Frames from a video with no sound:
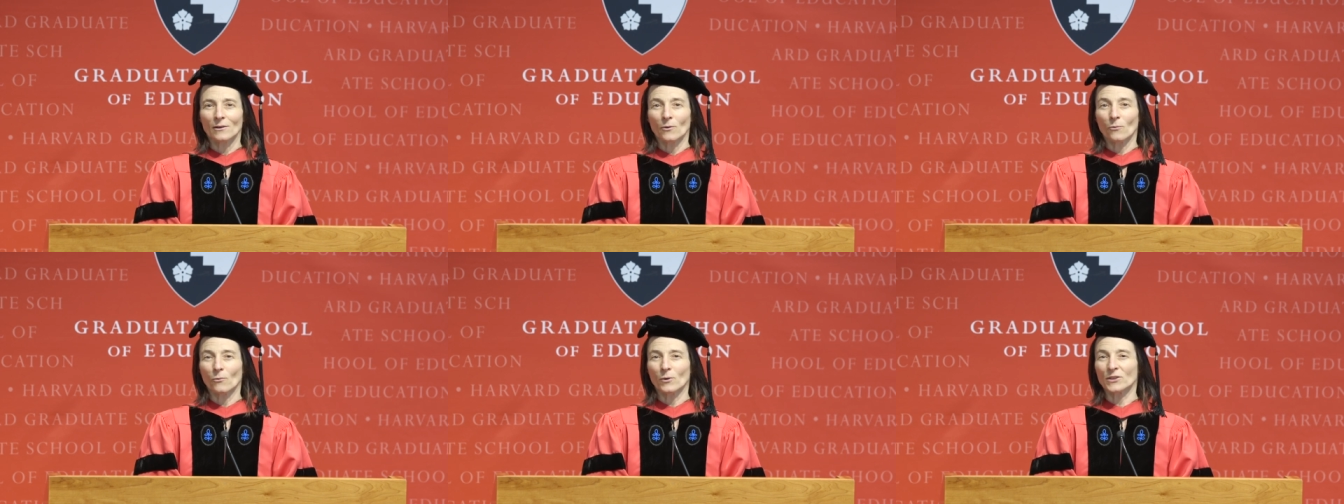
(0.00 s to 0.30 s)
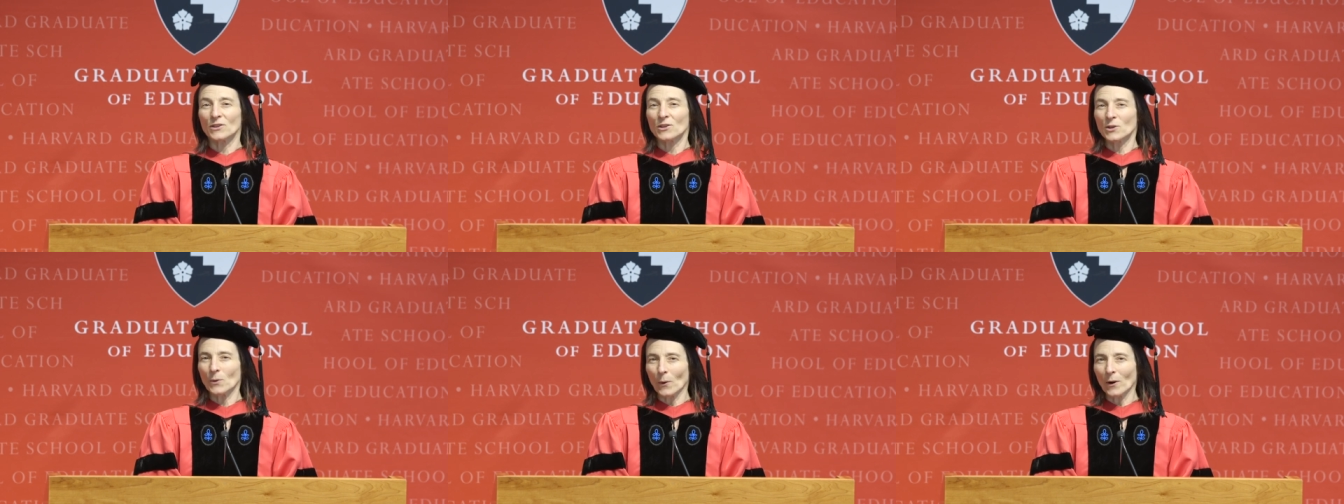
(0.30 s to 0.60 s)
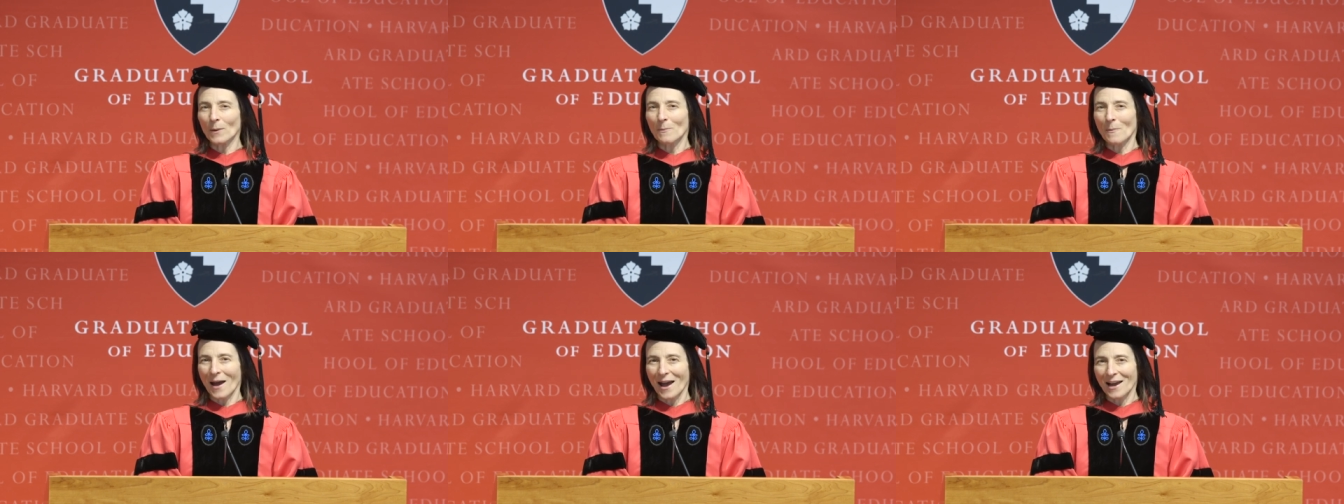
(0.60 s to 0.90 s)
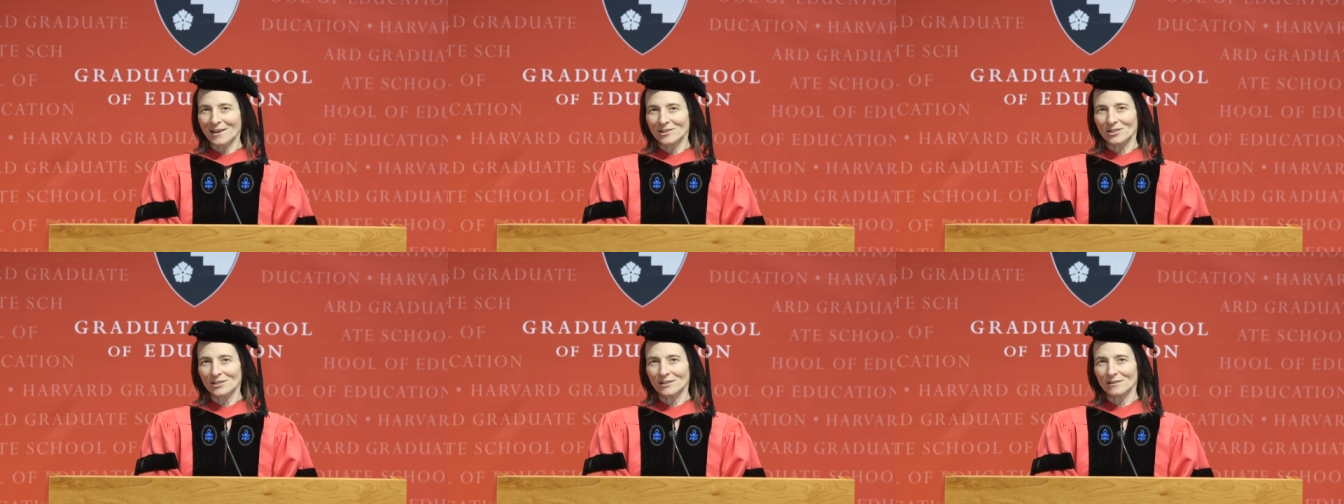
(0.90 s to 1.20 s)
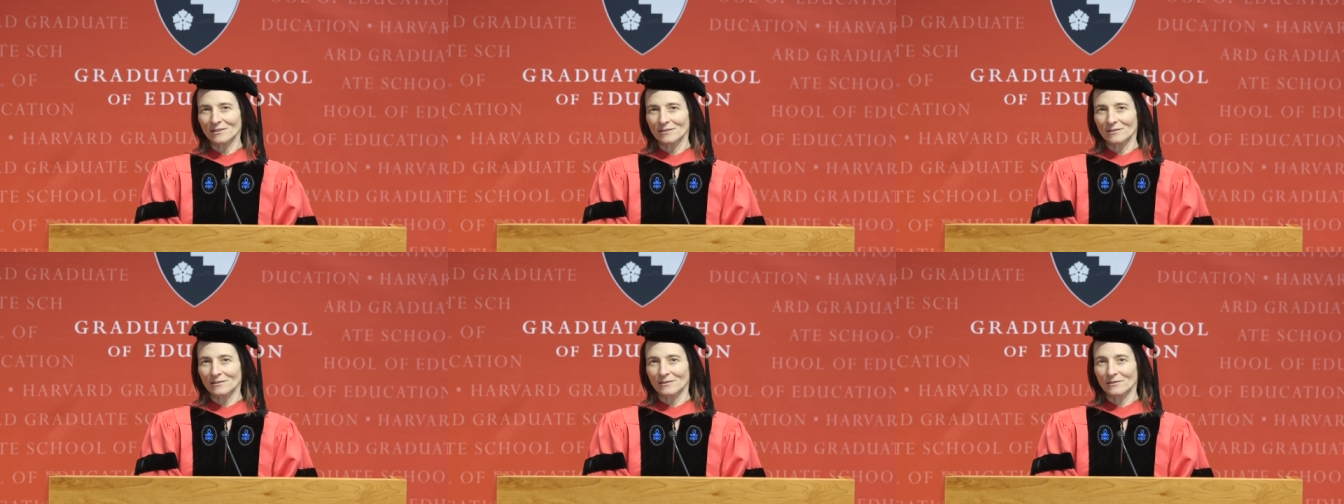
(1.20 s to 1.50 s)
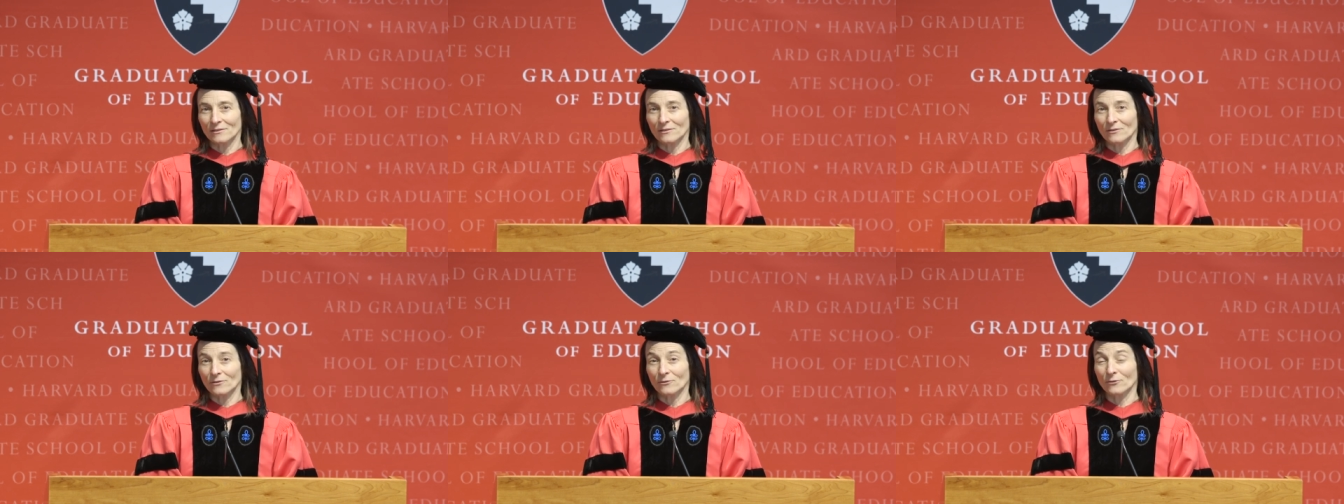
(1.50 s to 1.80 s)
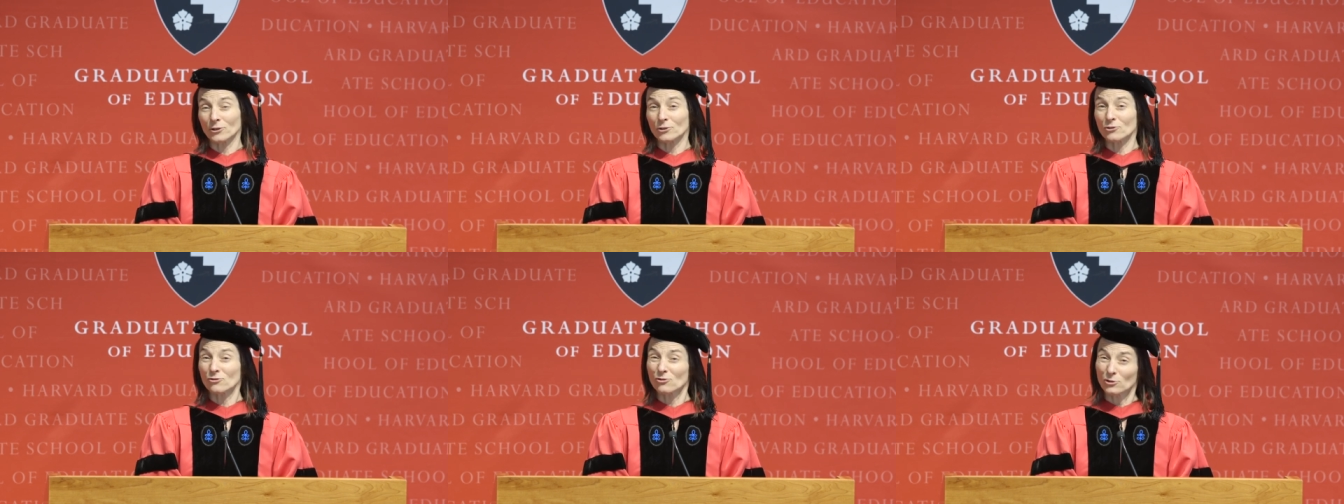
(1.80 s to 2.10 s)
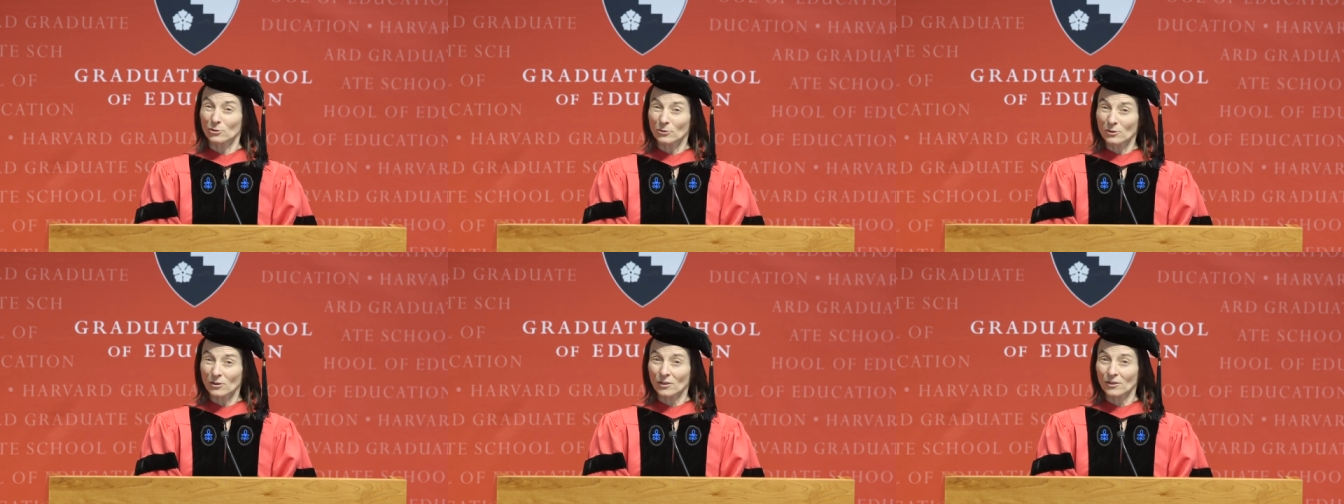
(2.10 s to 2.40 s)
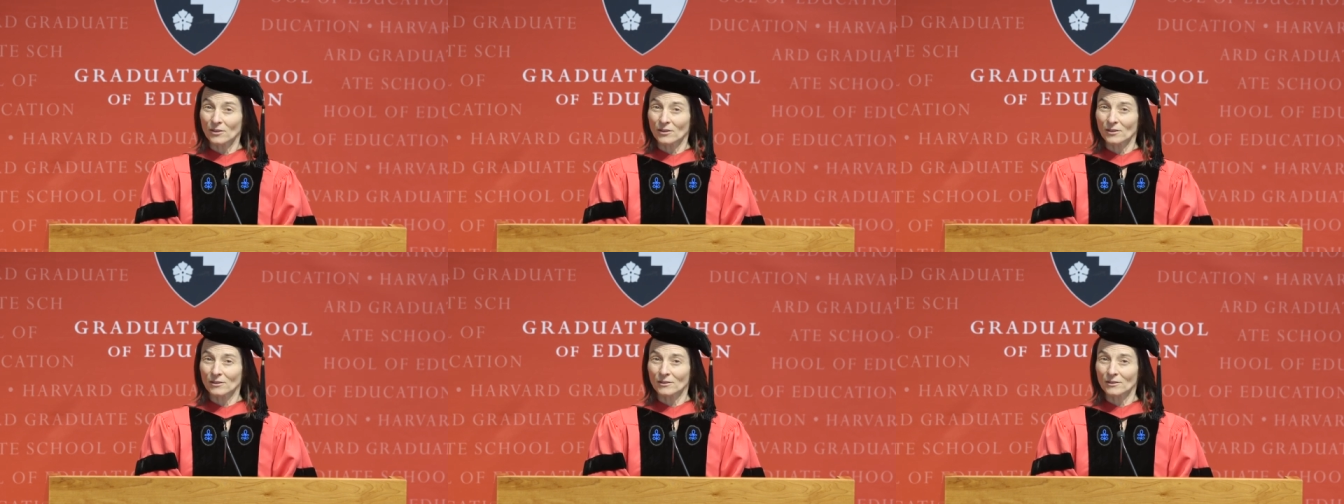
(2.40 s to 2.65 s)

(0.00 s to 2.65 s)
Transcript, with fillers: with your passion for truth